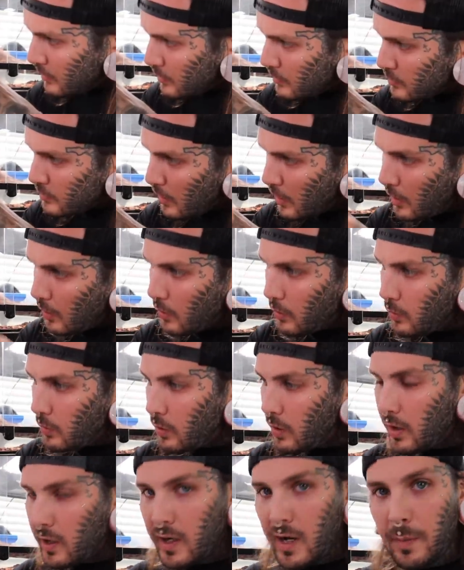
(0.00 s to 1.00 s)

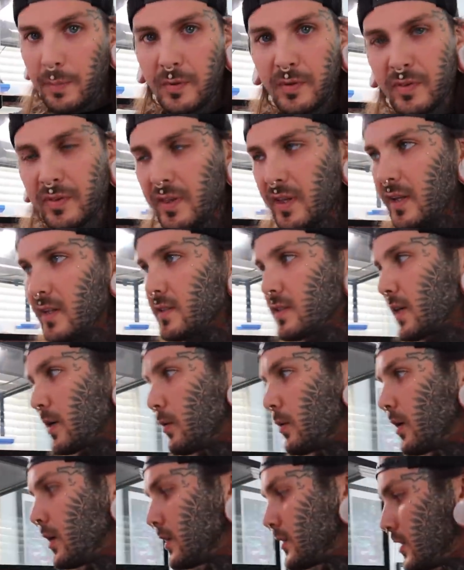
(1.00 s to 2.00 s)
So, a couple things I
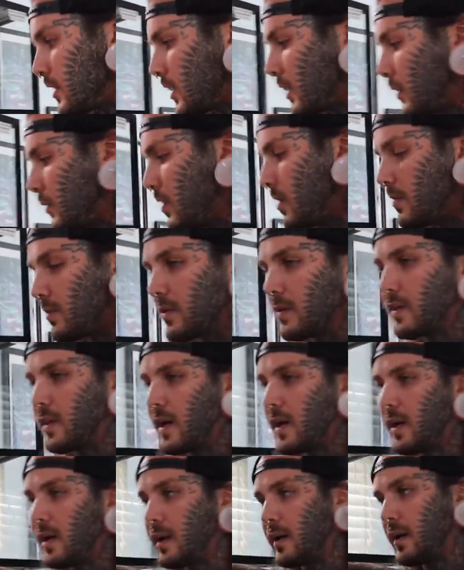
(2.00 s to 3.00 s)
wanted to go over
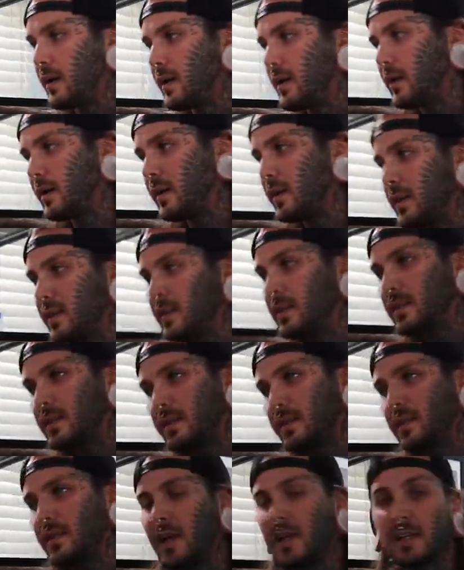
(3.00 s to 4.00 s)
that
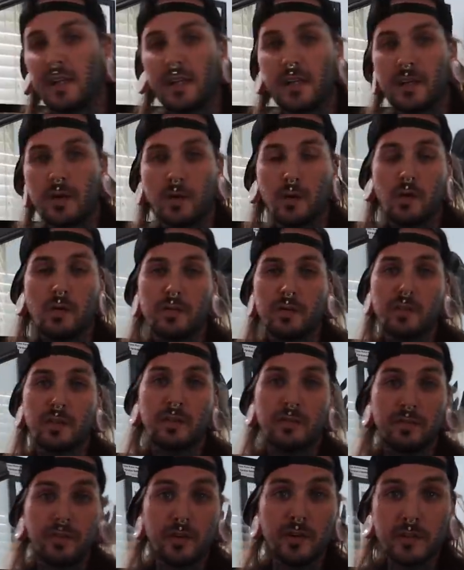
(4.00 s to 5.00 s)
I didn't go over in
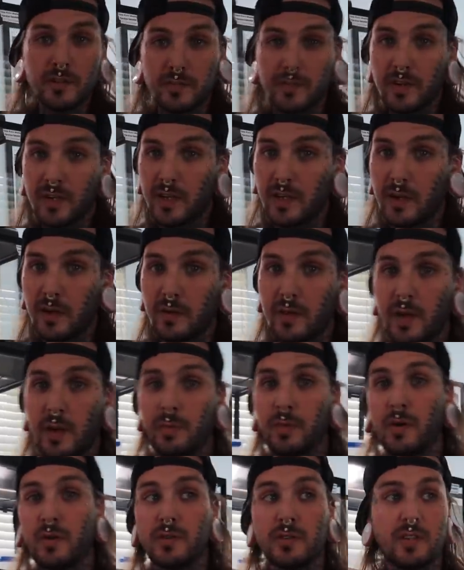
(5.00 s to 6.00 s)
the first video that I
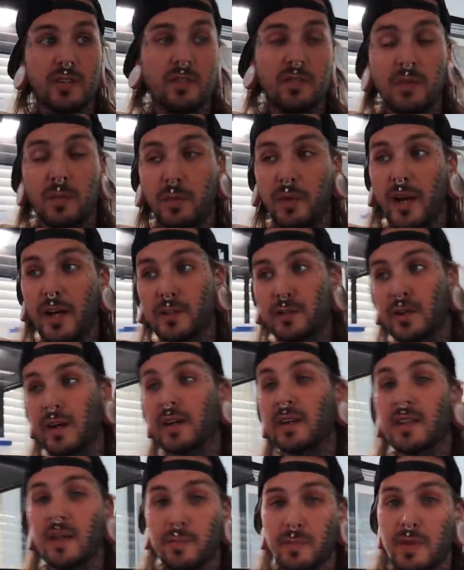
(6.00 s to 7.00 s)
posted of the black
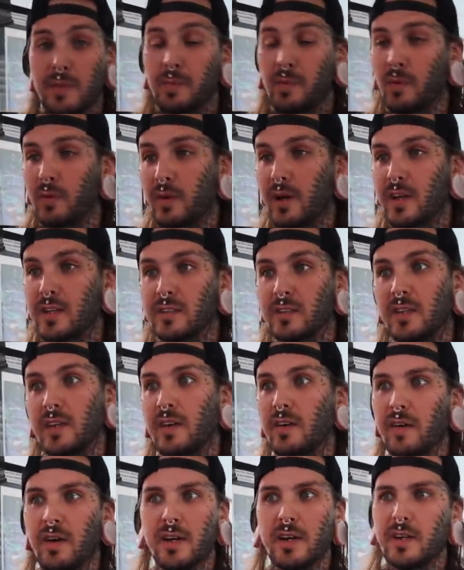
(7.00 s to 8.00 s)
dragon that people were
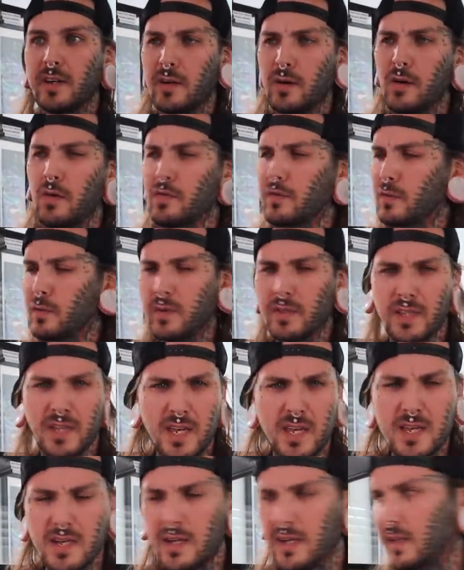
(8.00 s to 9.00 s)
asking. I didn't go over what
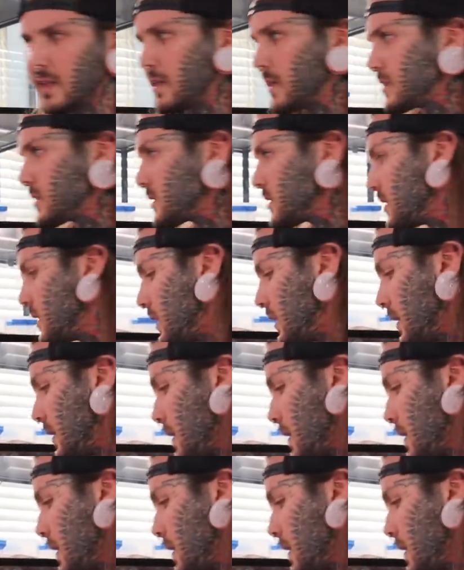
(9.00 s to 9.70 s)
they eat, I guess.